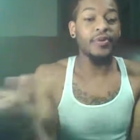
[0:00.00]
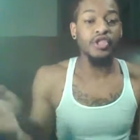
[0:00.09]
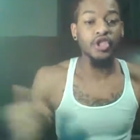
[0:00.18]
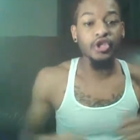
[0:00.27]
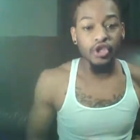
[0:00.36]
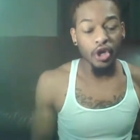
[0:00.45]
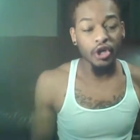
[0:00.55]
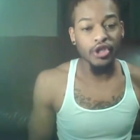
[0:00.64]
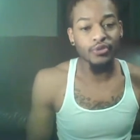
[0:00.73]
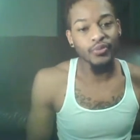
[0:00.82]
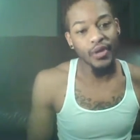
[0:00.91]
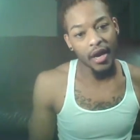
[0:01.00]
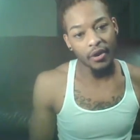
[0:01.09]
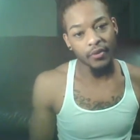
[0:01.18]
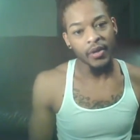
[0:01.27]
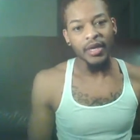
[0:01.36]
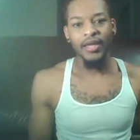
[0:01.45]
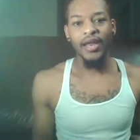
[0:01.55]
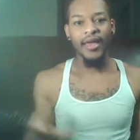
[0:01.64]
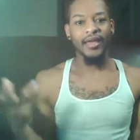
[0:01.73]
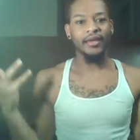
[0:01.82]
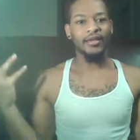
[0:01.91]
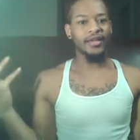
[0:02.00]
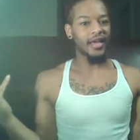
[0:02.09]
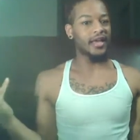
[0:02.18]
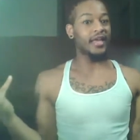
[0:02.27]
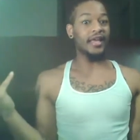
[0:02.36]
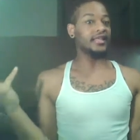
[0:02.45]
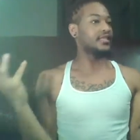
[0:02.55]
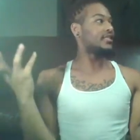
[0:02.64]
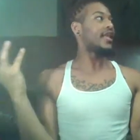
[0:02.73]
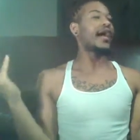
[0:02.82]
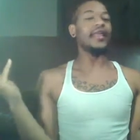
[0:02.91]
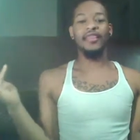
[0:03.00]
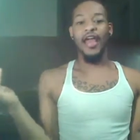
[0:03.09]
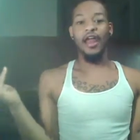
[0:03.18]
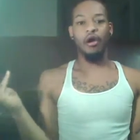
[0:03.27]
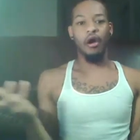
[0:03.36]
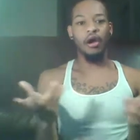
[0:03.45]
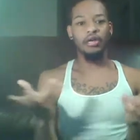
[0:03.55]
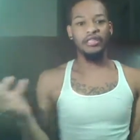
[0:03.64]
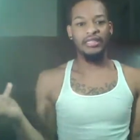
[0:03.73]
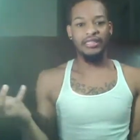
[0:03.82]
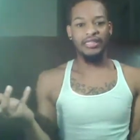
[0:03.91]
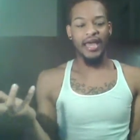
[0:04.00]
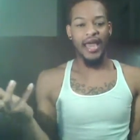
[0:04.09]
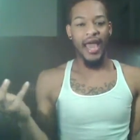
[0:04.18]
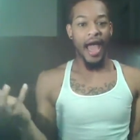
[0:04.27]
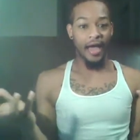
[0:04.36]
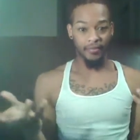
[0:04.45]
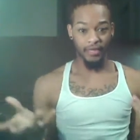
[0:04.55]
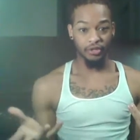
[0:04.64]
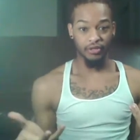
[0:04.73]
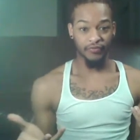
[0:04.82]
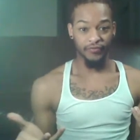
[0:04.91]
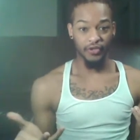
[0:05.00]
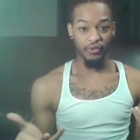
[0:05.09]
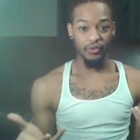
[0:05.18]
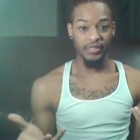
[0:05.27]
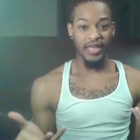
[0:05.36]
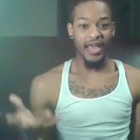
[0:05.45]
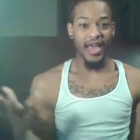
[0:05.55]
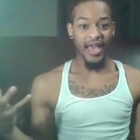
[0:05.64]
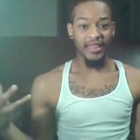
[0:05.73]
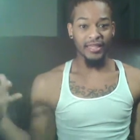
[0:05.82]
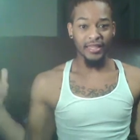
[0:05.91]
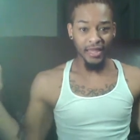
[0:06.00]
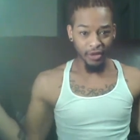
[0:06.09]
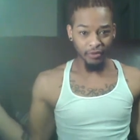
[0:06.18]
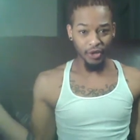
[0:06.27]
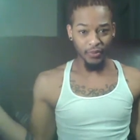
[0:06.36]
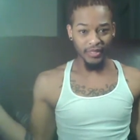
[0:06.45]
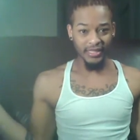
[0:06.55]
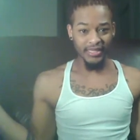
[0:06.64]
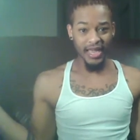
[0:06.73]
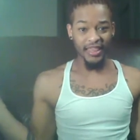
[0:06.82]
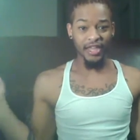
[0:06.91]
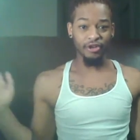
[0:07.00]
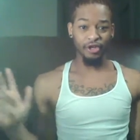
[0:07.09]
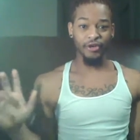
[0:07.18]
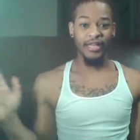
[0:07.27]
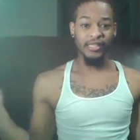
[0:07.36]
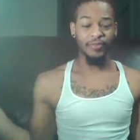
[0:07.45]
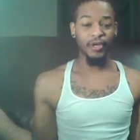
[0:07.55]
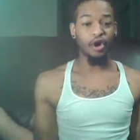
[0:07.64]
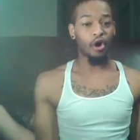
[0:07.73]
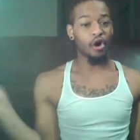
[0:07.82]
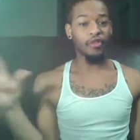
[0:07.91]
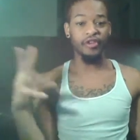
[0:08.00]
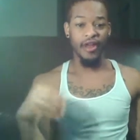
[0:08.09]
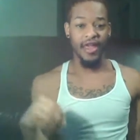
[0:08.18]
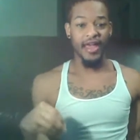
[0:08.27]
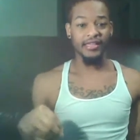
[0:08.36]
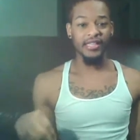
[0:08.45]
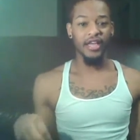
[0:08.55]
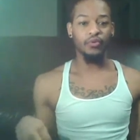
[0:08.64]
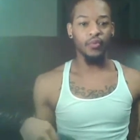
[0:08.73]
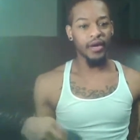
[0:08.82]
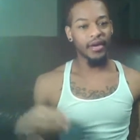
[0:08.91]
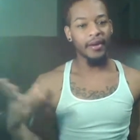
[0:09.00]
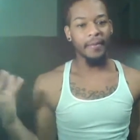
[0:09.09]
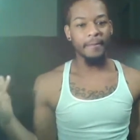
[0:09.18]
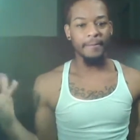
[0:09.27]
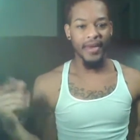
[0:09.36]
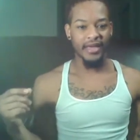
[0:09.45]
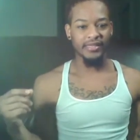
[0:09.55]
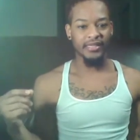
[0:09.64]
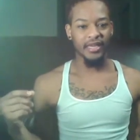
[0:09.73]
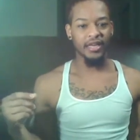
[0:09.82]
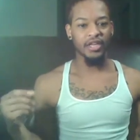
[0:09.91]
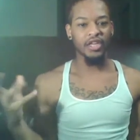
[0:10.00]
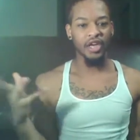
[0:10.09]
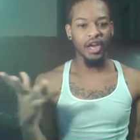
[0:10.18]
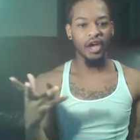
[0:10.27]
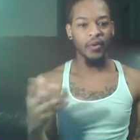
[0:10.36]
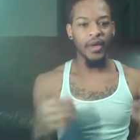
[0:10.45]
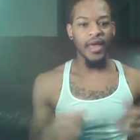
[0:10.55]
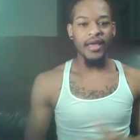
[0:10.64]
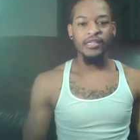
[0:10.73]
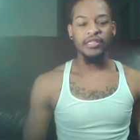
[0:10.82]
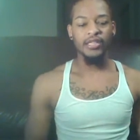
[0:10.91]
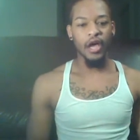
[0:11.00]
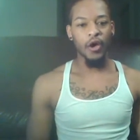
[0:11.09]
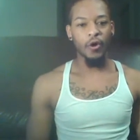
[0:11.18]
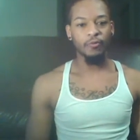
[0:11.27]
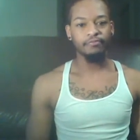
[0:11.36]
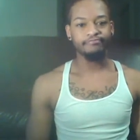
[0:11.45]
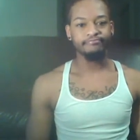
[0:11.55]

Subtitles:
person you're talking to know. Like, it's not that hard just to say, I'm a little confused. And then they'll know where to stand. They'll know not to put all their eggs in one basket, you know? So,